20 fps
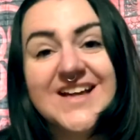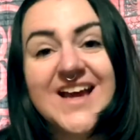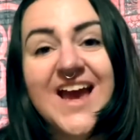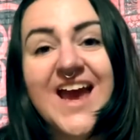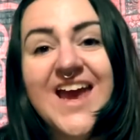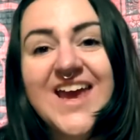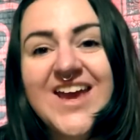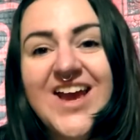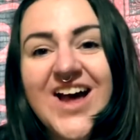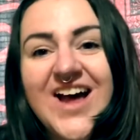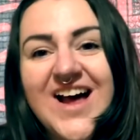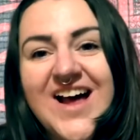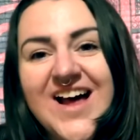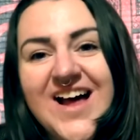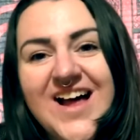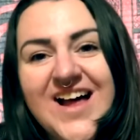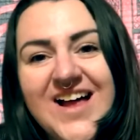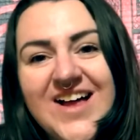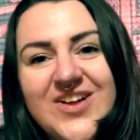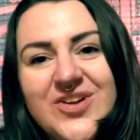Hey
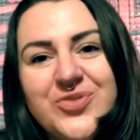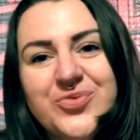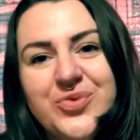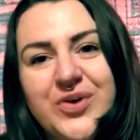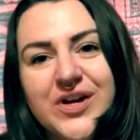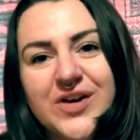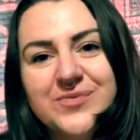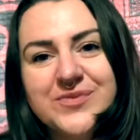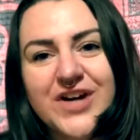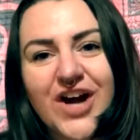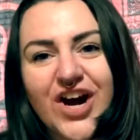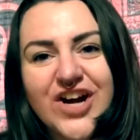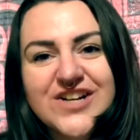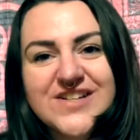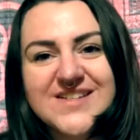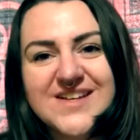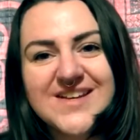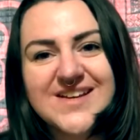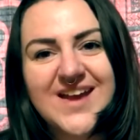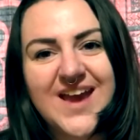y'all! Welcome to our
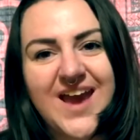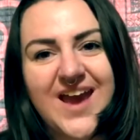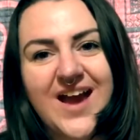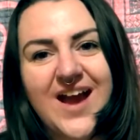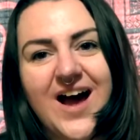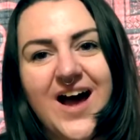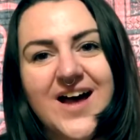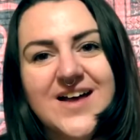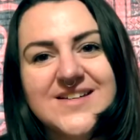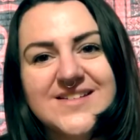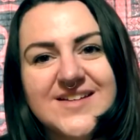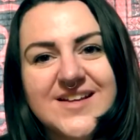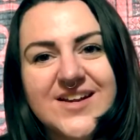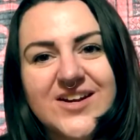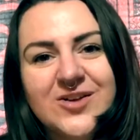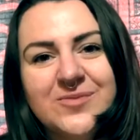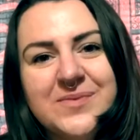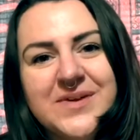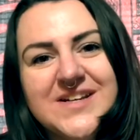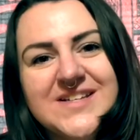Zen Chaos, a
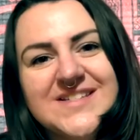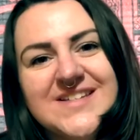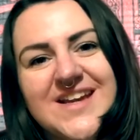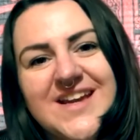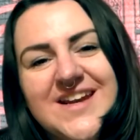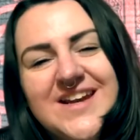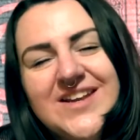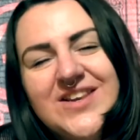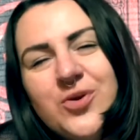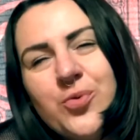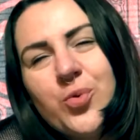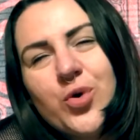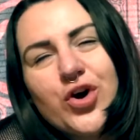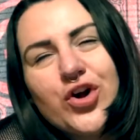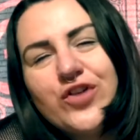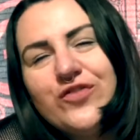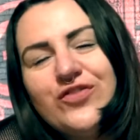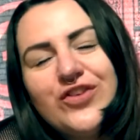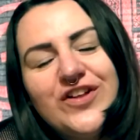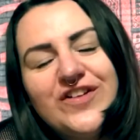little bit of Zen in the
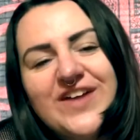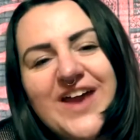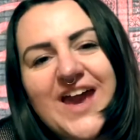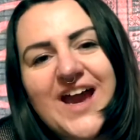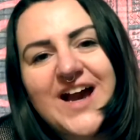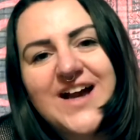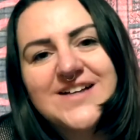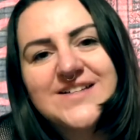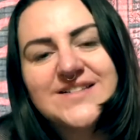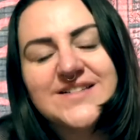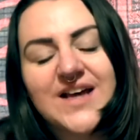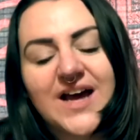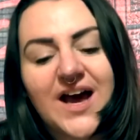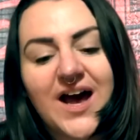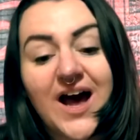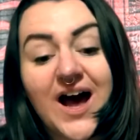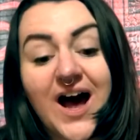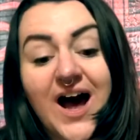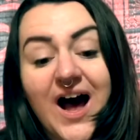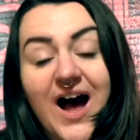world full of chaos.
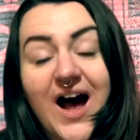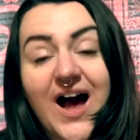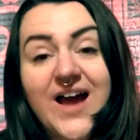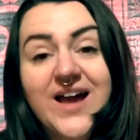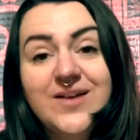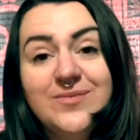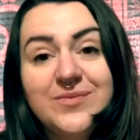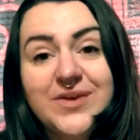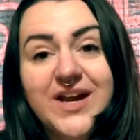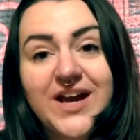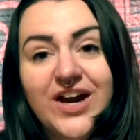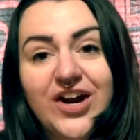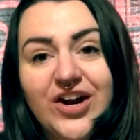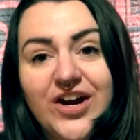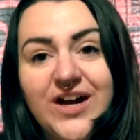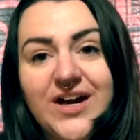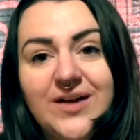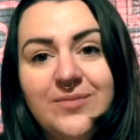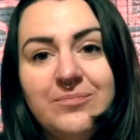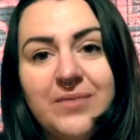I am
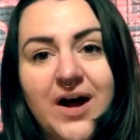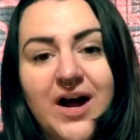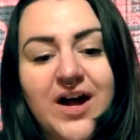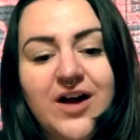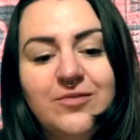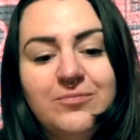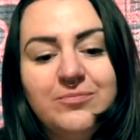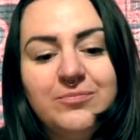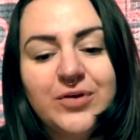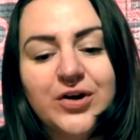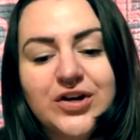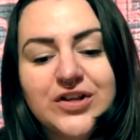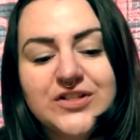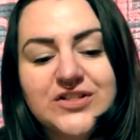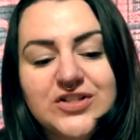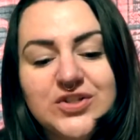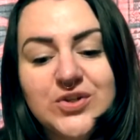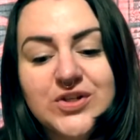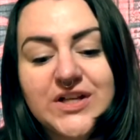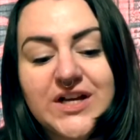Carrie, mom, birth
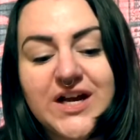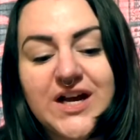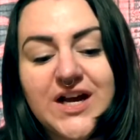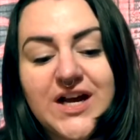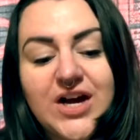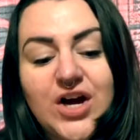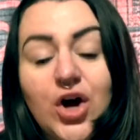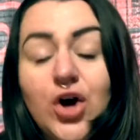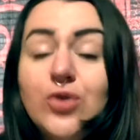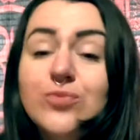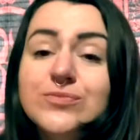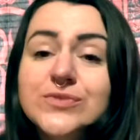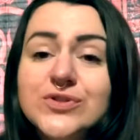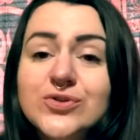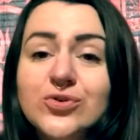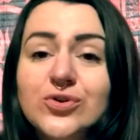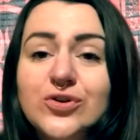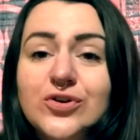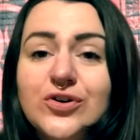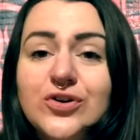doula,
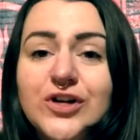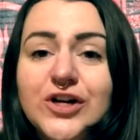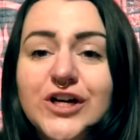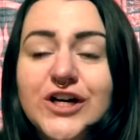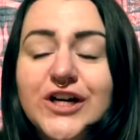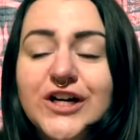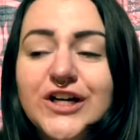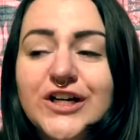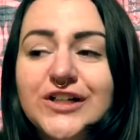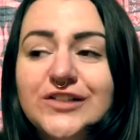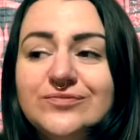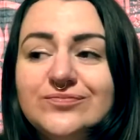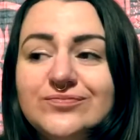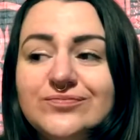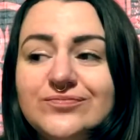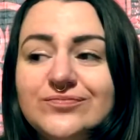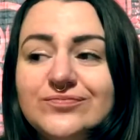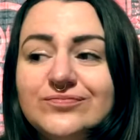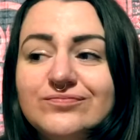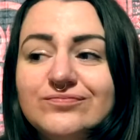homeschooler,
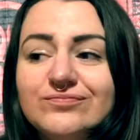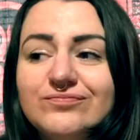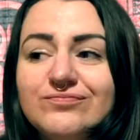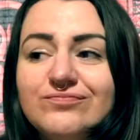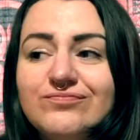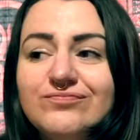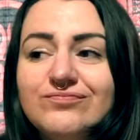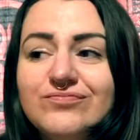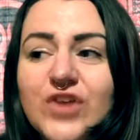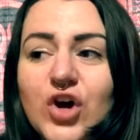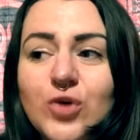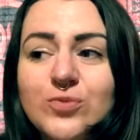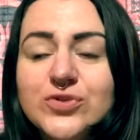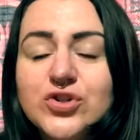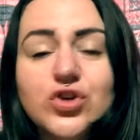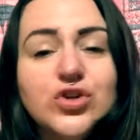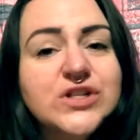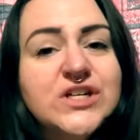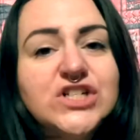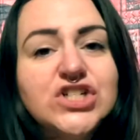
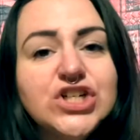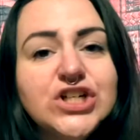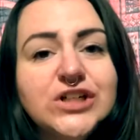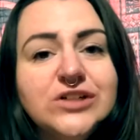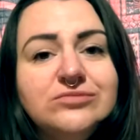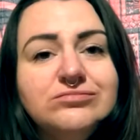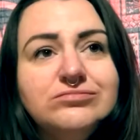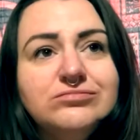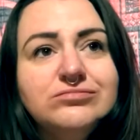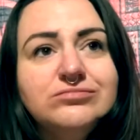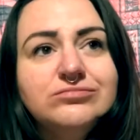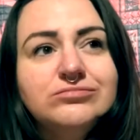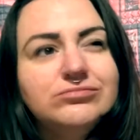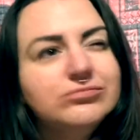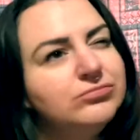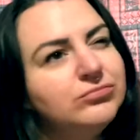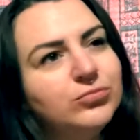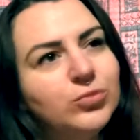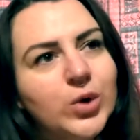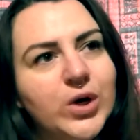homeschool teacher.
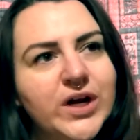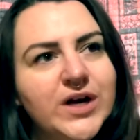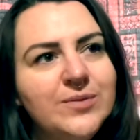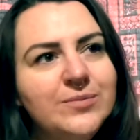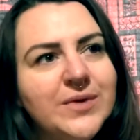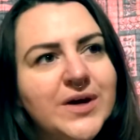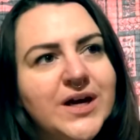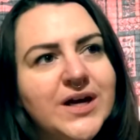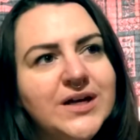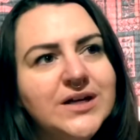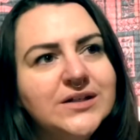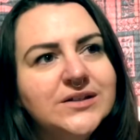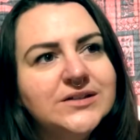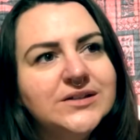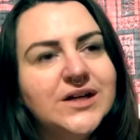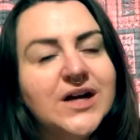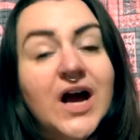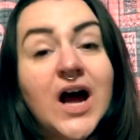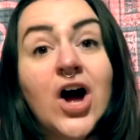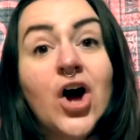What am I?
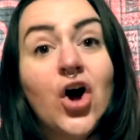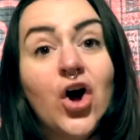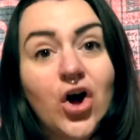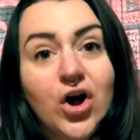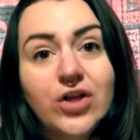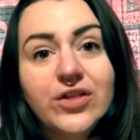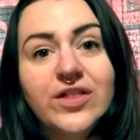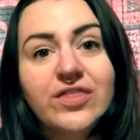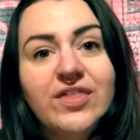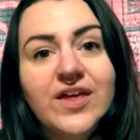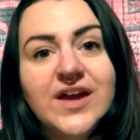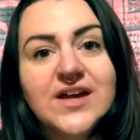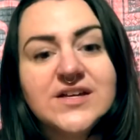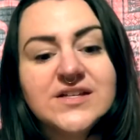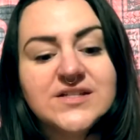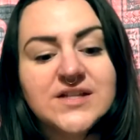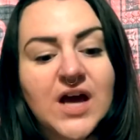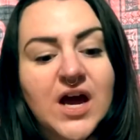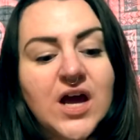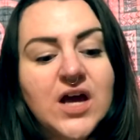All the
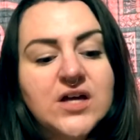things.